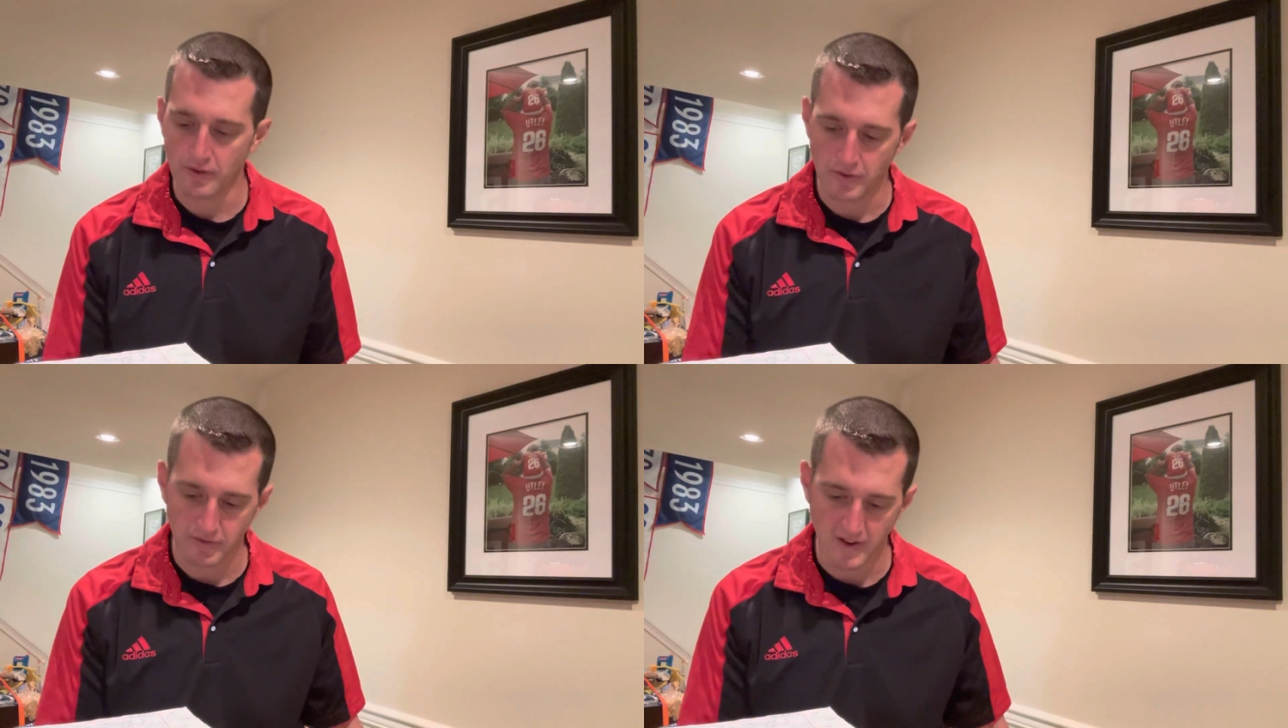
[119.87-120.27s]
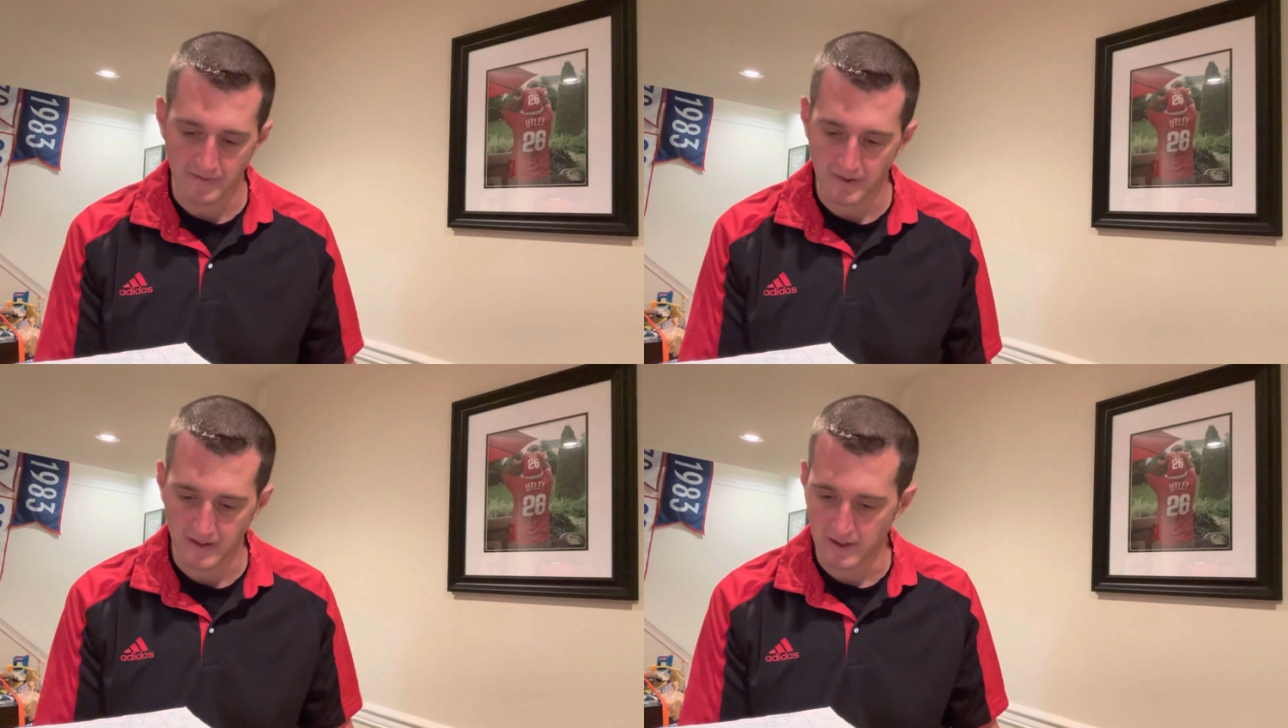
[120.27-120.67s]
is
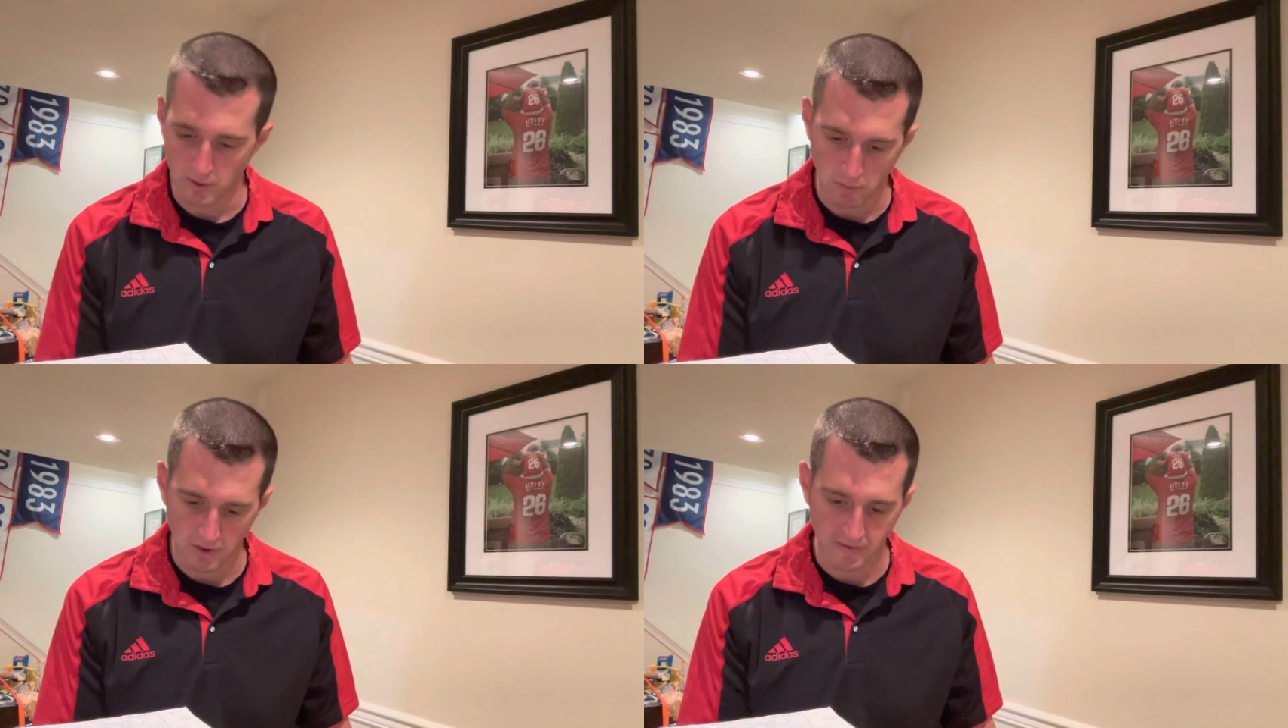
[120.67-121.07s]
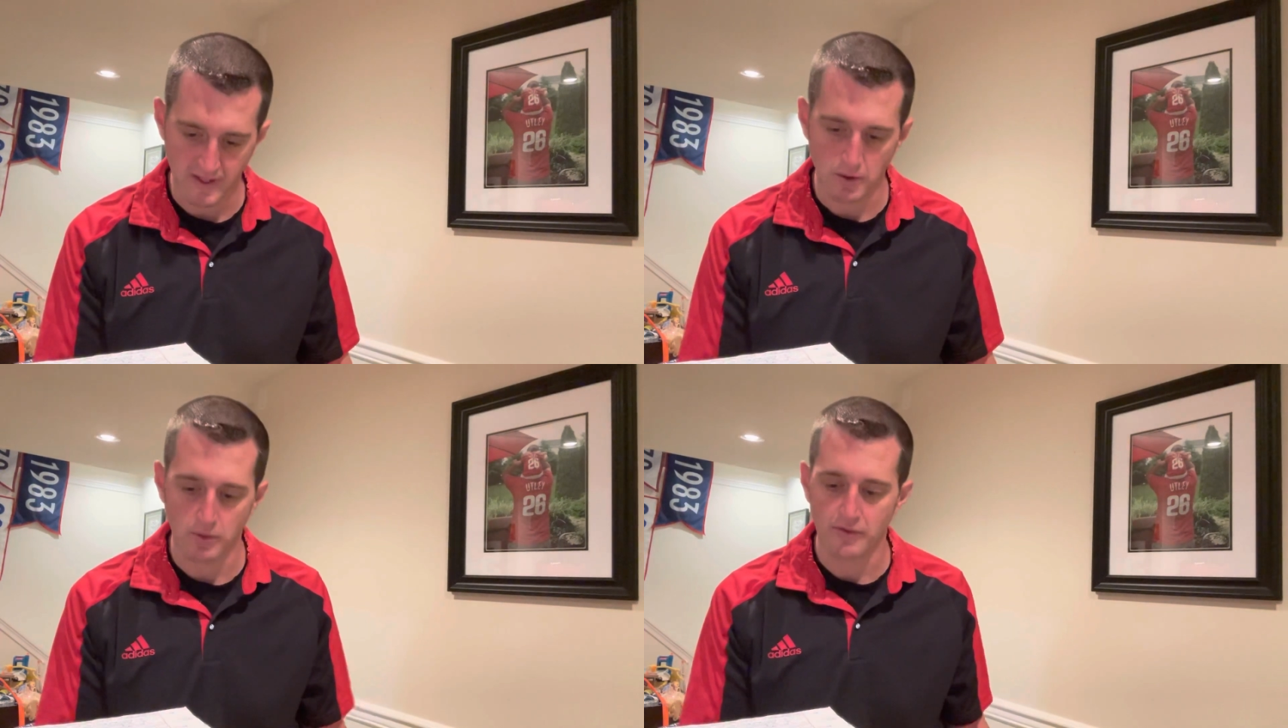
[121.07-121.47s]
definitely going to work for
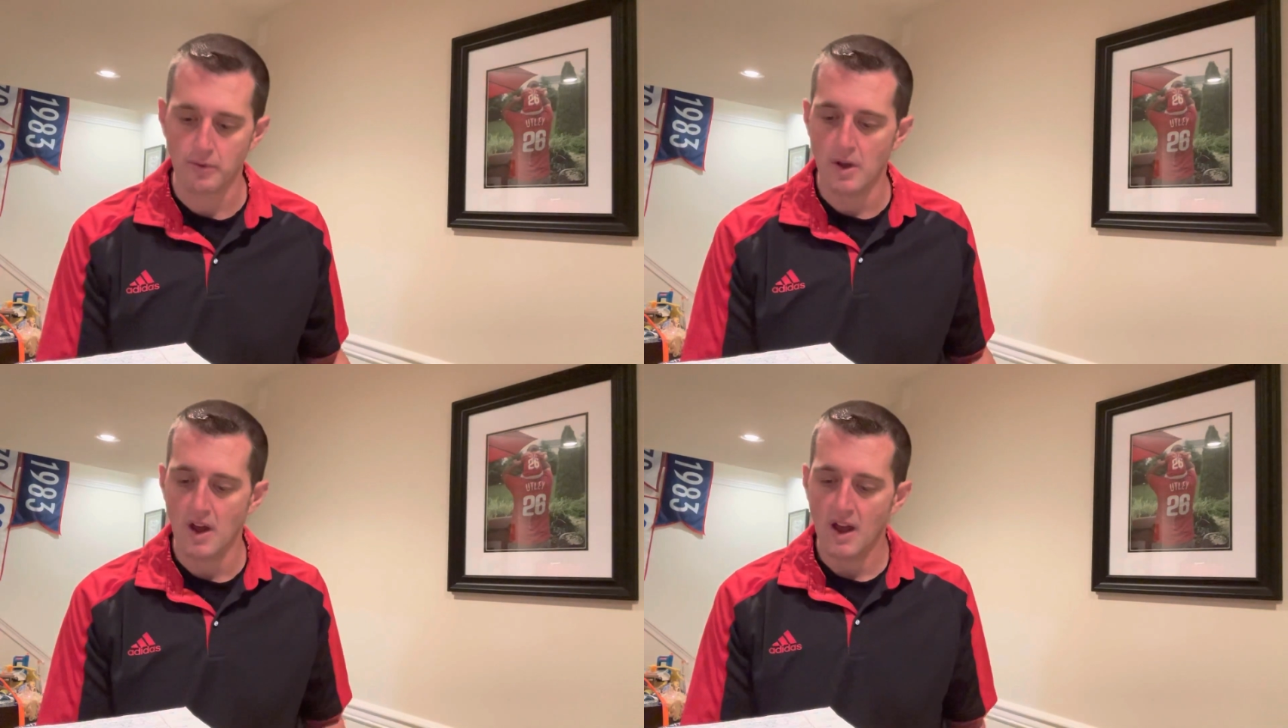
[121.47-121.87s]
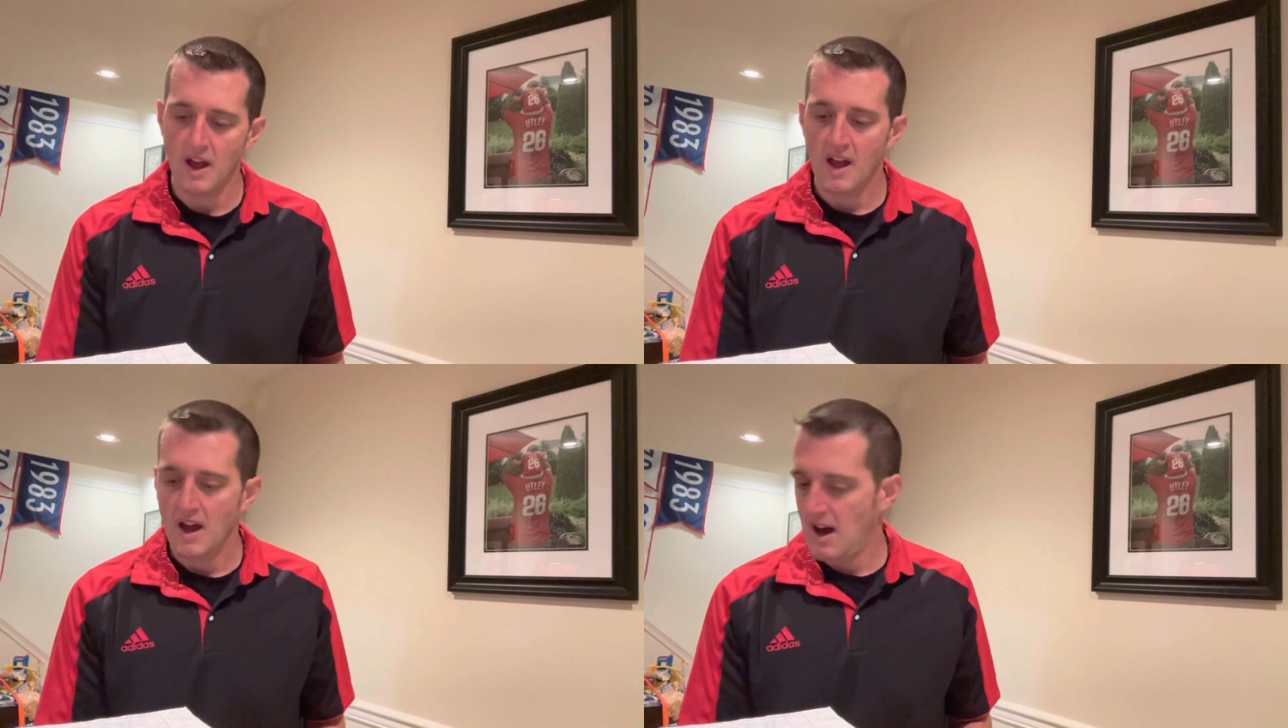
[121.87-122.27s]
that horse.
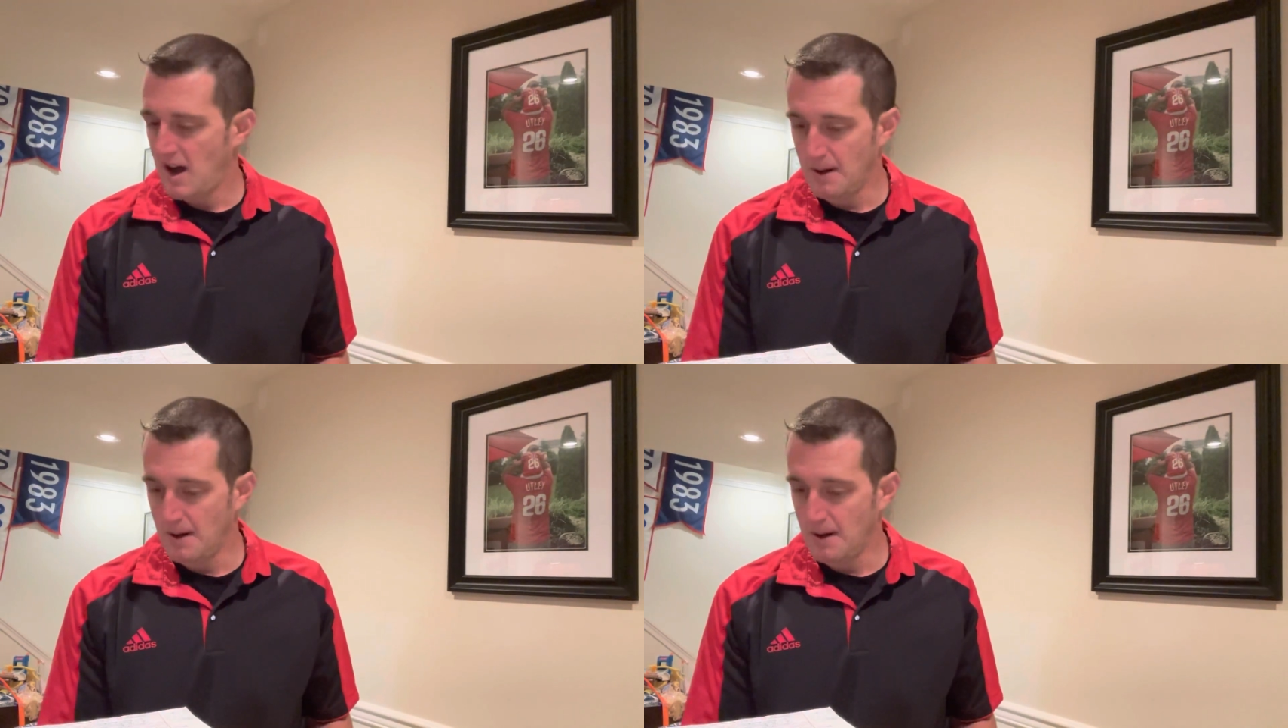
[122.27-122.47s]
I'm